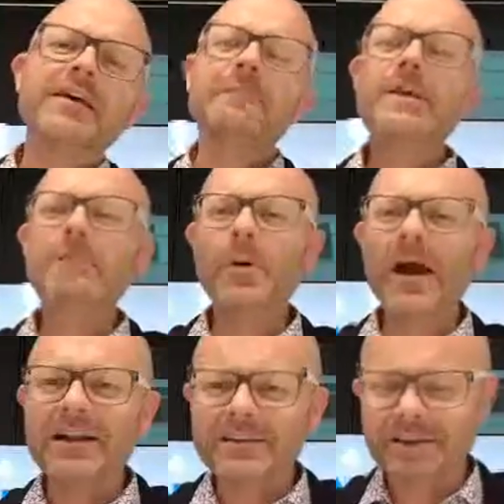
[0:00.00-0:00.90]
people
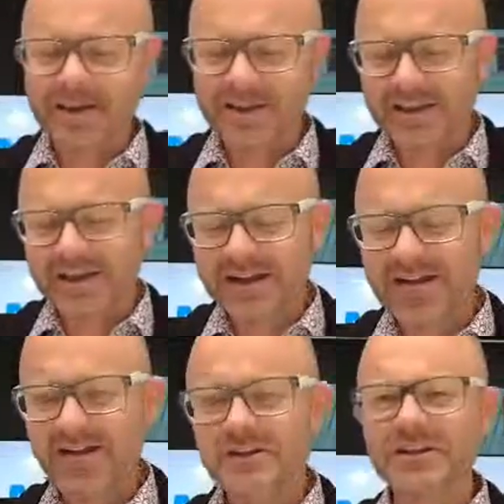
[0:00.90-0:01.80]
outside of the
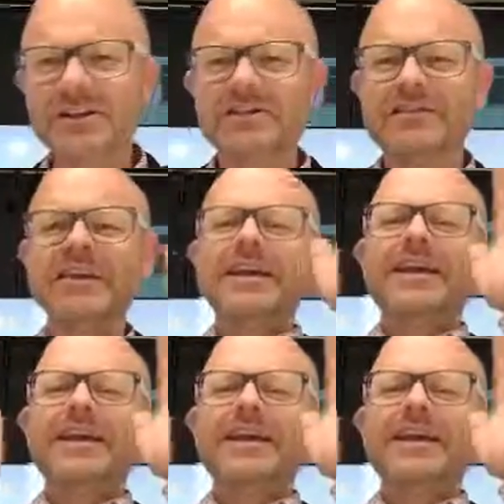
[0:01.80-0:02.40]
enclosures.